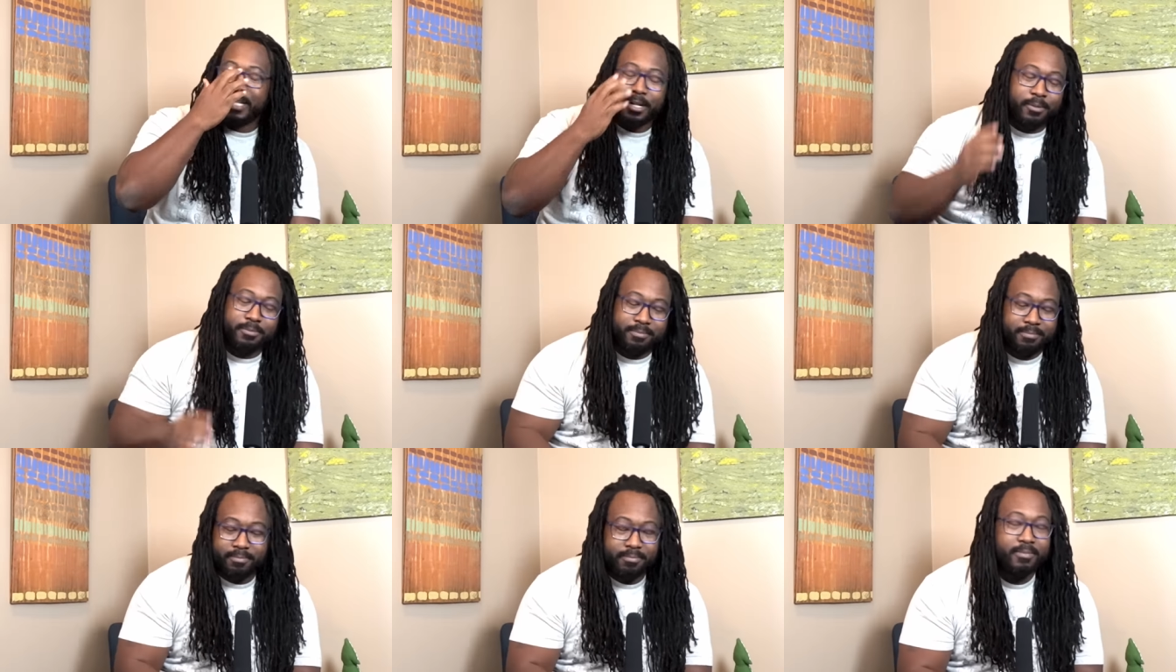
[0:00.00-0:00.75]
No,
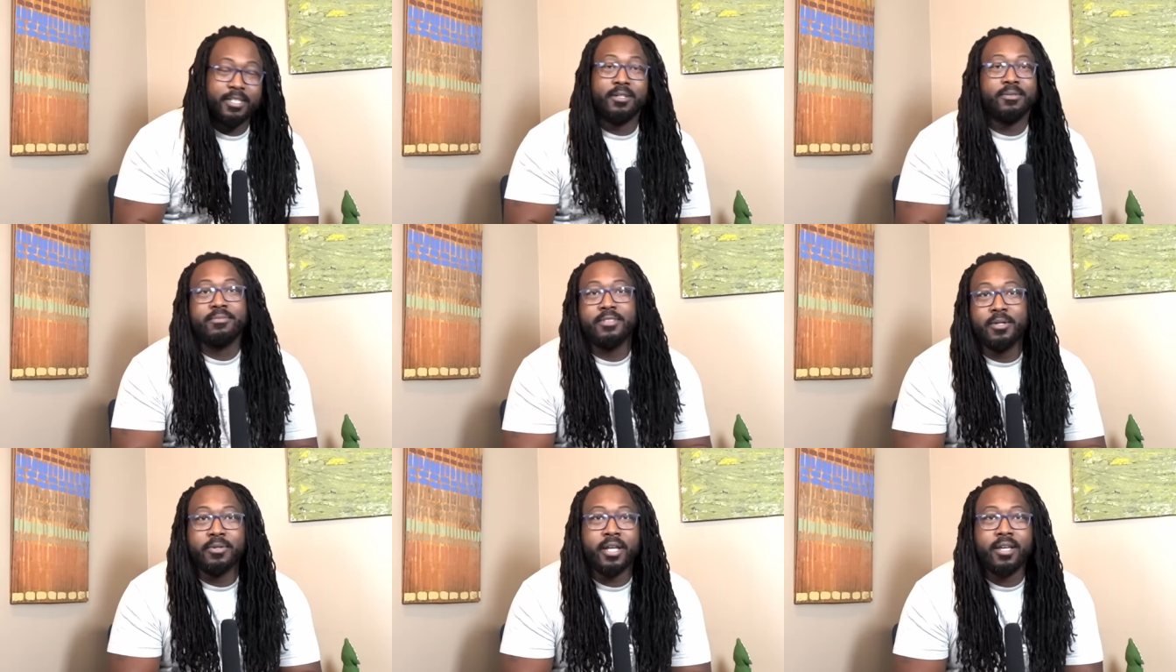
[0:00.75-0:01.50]
no,
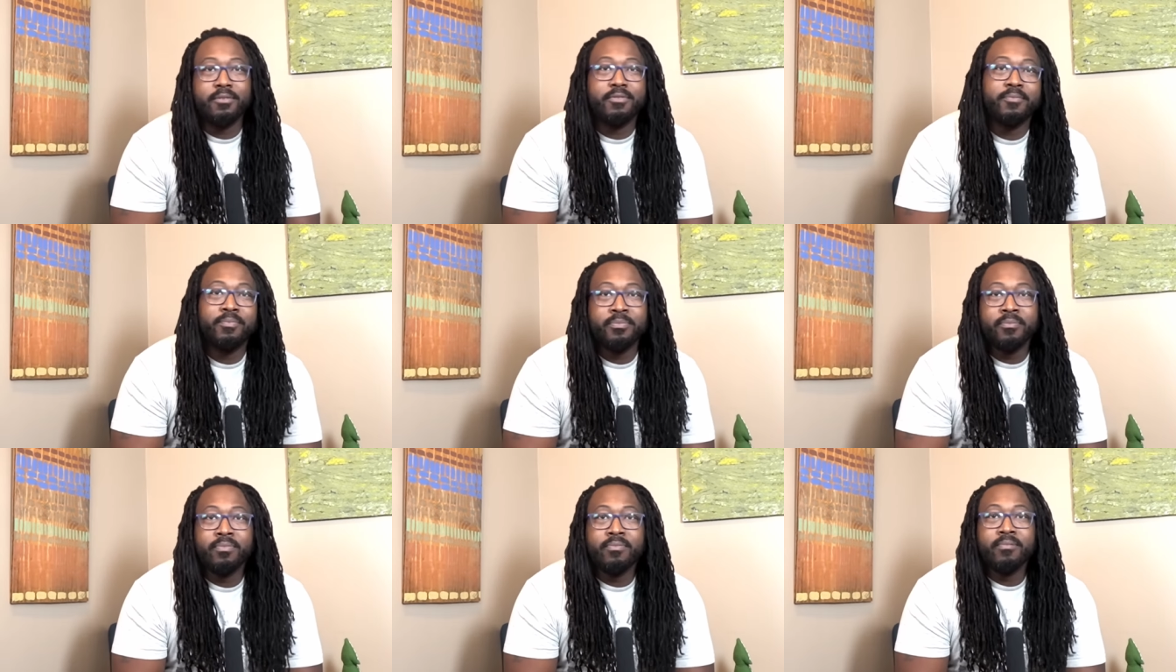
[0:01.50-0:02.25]
no, Dave.
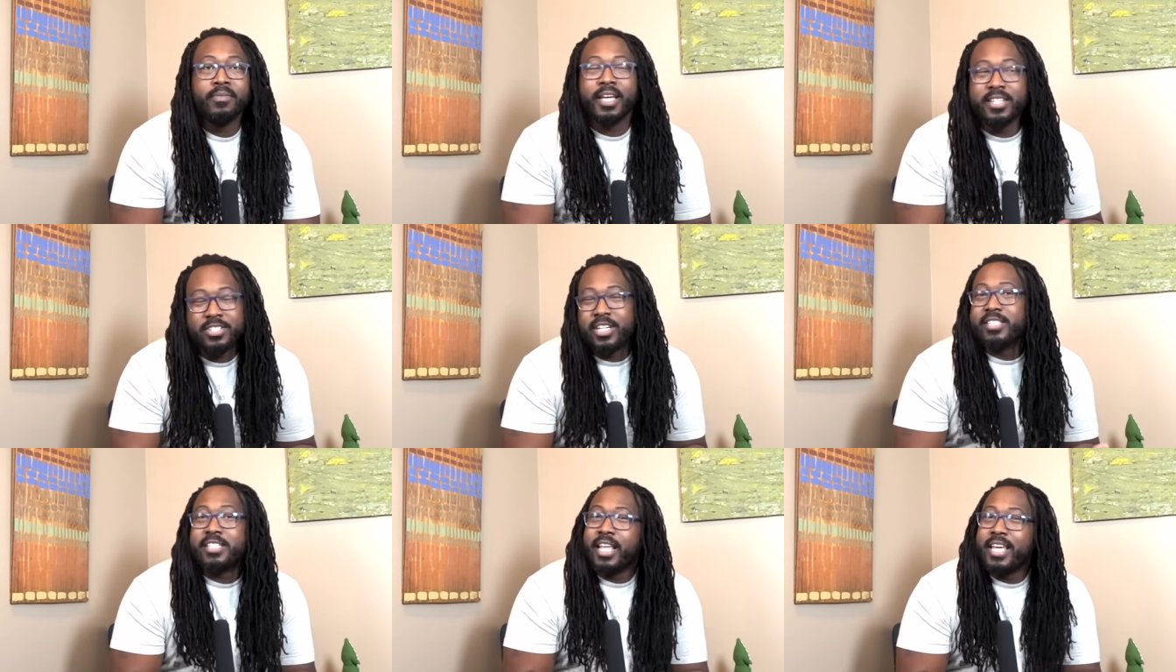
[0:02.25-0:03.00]
It's
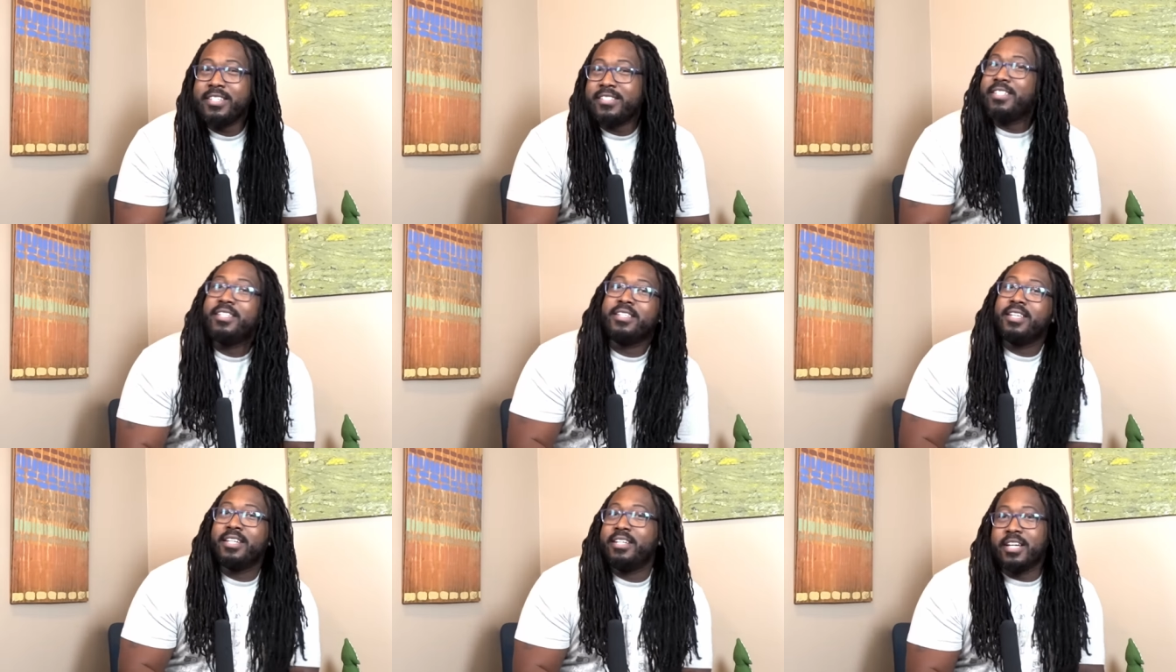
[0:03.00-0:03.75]
just lazy
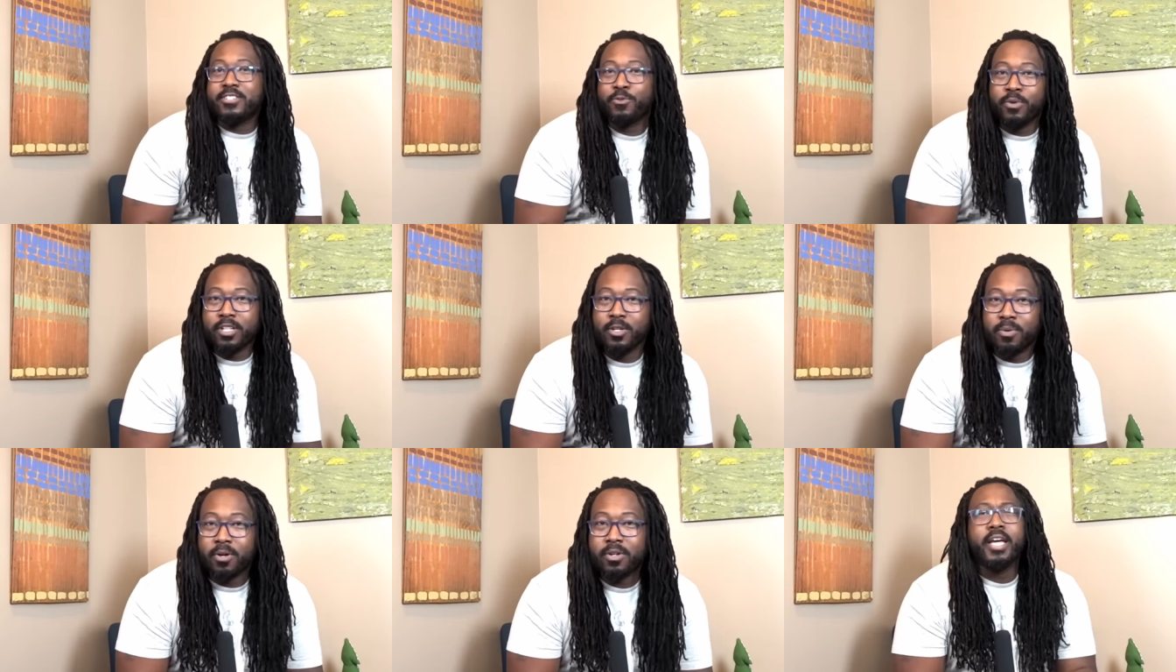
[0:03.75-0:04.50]
and it doesn't really work.